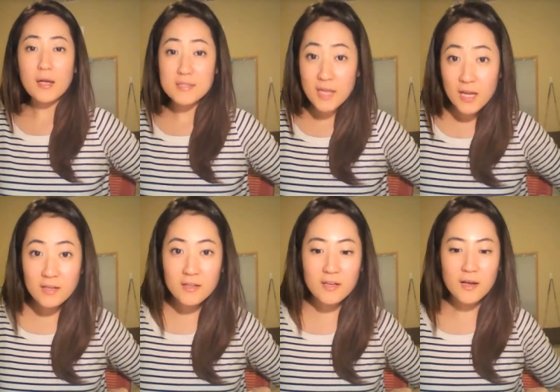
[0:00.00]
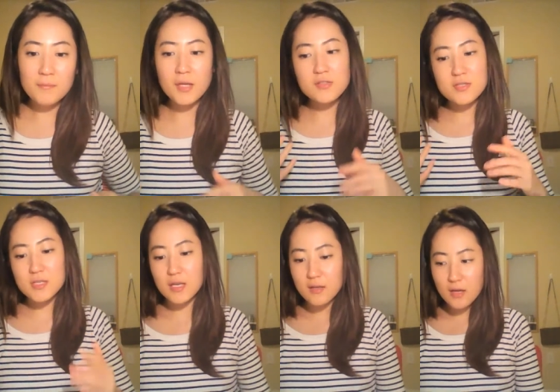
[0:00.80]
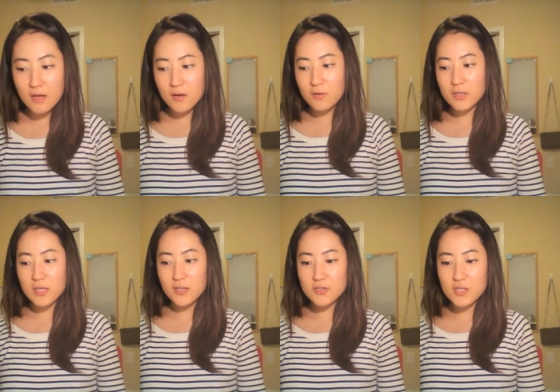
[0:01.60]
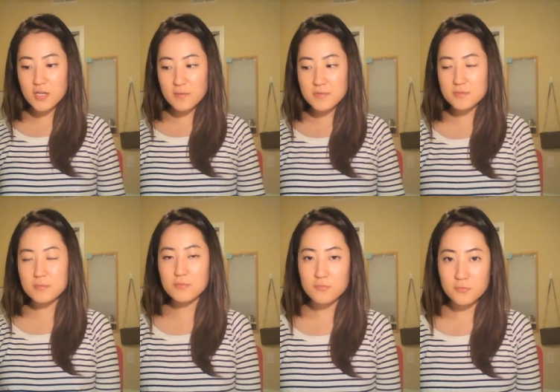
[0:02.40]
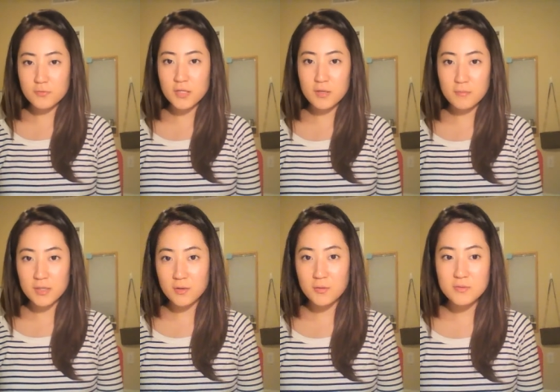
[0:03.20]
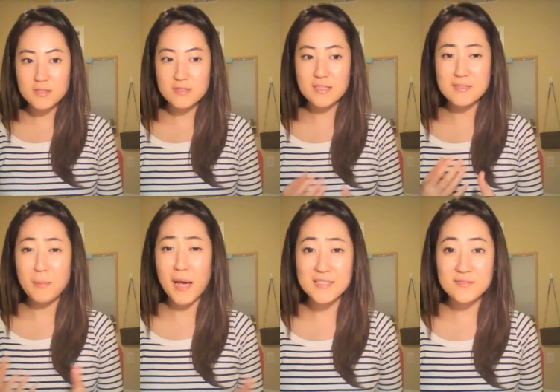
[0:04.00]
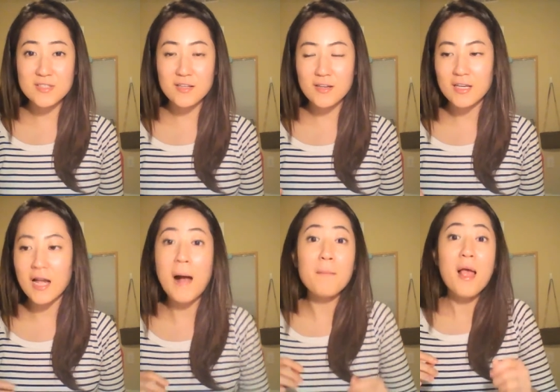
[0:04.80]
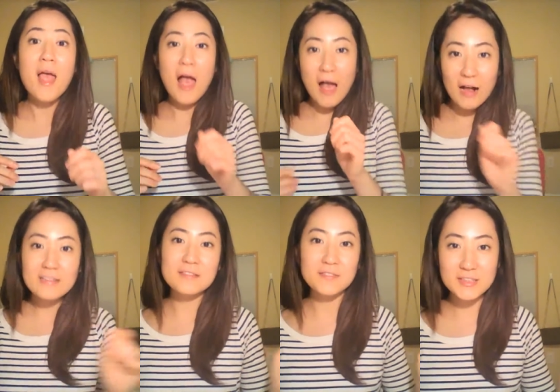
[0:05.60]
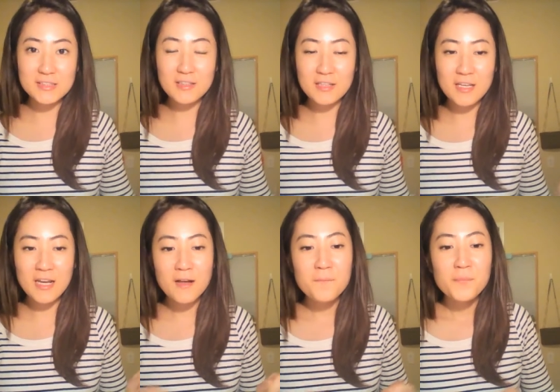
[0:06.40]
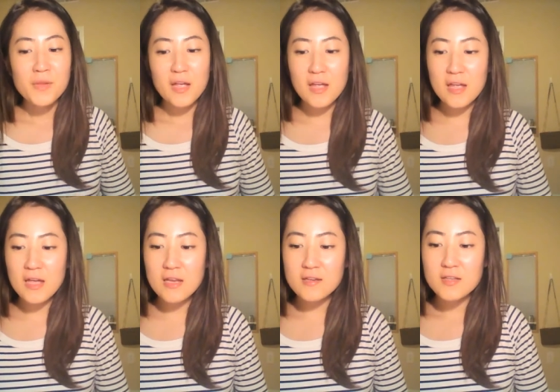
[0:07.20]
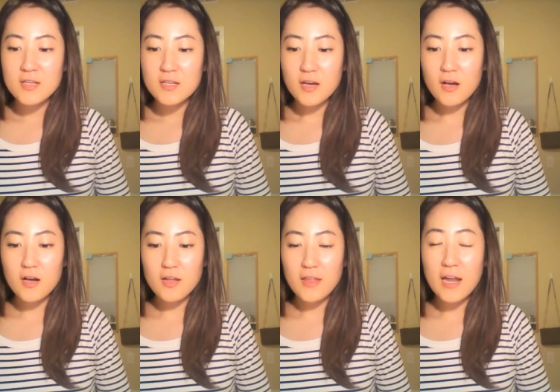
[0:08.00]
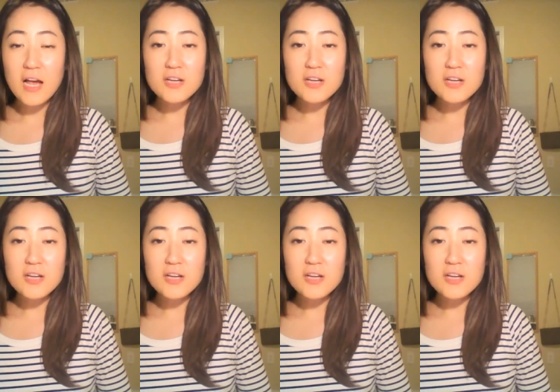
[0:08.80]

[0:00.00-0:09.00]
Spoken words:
standing. I'm not just sitting down, eating chips, reading my notes. That's passive studying. I'm actively studying, and that